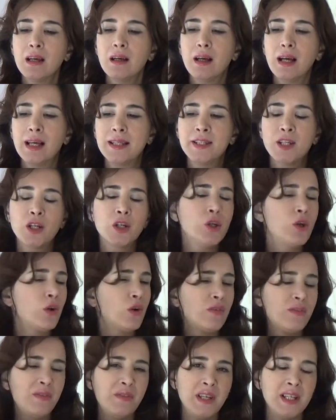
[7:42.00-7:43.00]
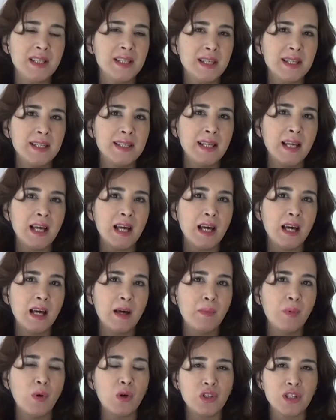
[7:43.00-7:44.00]
I don't know if this is a
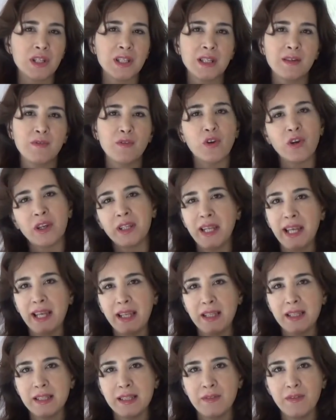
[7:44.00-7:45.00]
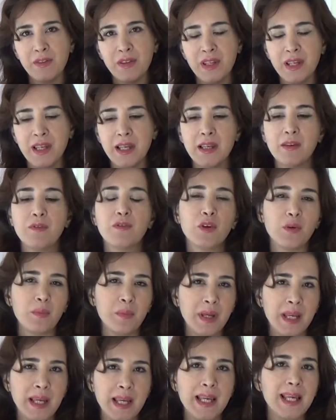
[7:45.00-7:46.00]
positive or a negative thing. For
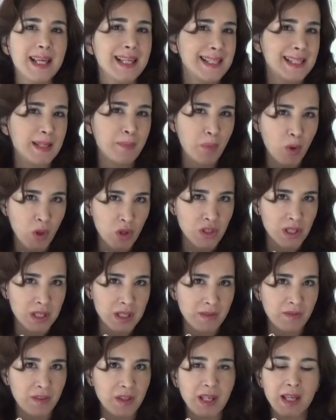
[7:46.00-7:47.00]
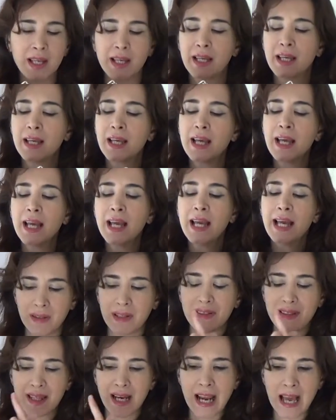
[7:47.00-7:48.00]
me, it's a positive thing.
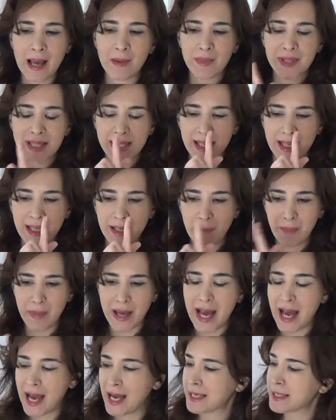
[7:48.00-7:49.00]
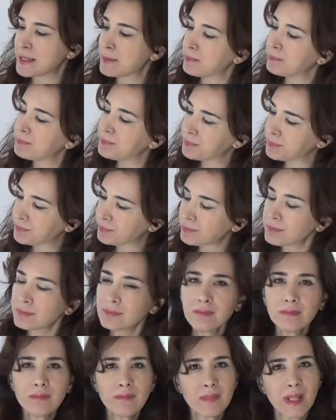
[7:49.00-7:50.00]
But the lambskin bags
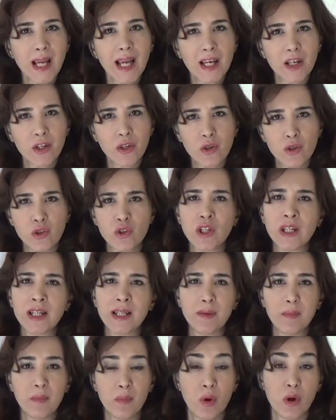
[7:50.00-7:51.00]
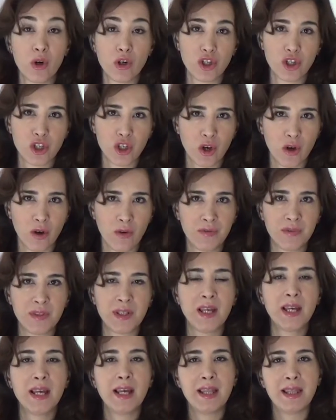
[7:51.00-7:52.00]
are usually more soft
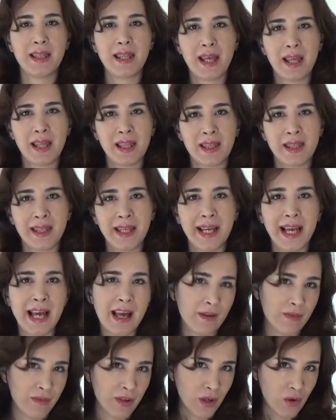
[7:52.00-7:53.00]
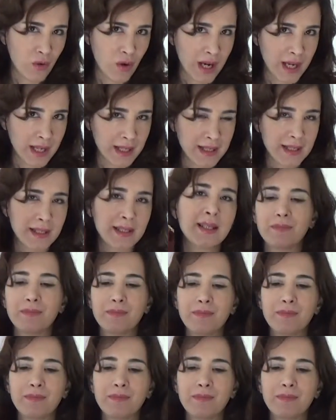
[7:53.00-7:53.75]
than the Caviar ones.